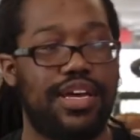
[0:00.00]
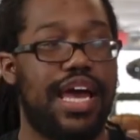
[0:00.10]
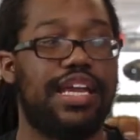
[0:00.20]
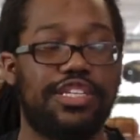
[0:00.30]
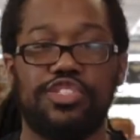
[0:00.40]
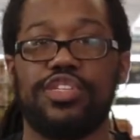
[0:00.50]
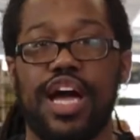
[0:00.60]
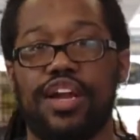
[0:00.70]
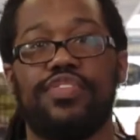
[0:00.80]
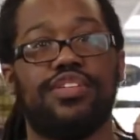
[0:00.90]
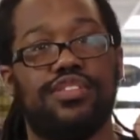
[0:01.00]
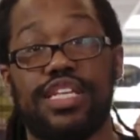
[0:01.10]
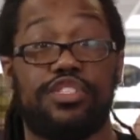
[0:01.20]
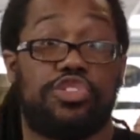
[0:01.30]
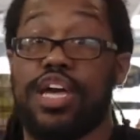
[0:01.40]
And that's just kind of
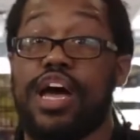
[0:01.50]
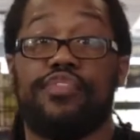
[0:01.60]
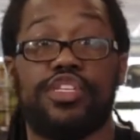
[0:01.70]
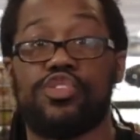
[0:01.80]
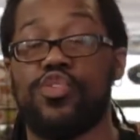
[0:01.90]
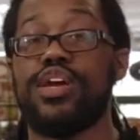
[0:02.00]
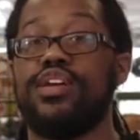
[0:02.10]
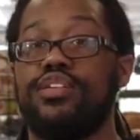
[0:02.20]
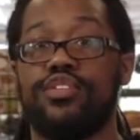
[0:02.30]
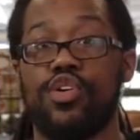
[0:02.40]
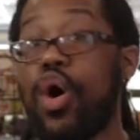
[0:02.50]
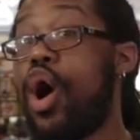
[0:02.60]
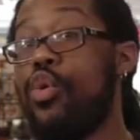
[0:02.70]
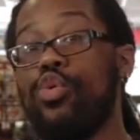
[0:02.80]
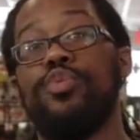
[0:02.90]
his creed, you know,
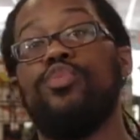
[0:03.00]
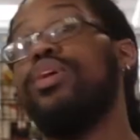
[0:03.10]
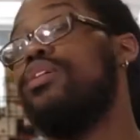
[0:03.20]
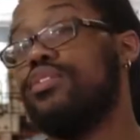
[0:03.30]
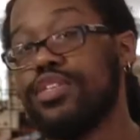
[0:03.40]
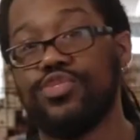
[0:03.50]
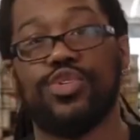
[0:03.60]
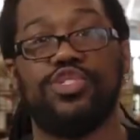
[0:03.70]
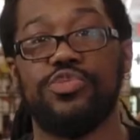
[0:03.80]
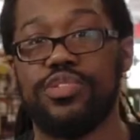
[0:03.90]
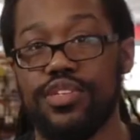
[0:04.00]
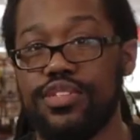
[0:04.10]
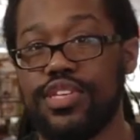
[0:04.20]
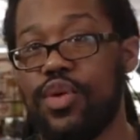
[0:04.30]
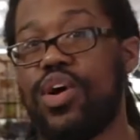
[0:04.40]
all will be well is what you
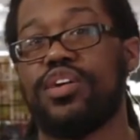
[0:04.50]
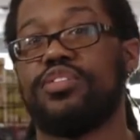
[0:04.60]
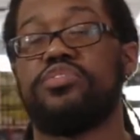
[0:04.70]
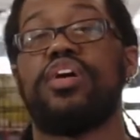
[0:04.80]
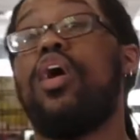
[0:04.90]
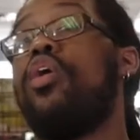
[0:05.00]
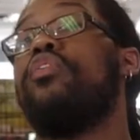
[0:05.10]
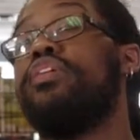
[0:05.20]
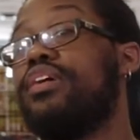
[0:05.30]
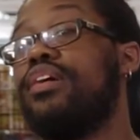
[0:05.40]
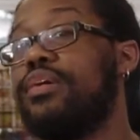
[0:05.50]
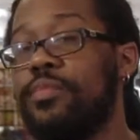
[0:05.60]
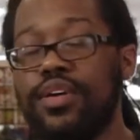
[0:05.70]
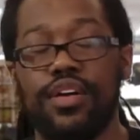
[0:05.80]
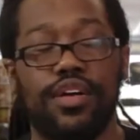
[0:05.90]
see Saint Walker say all the time.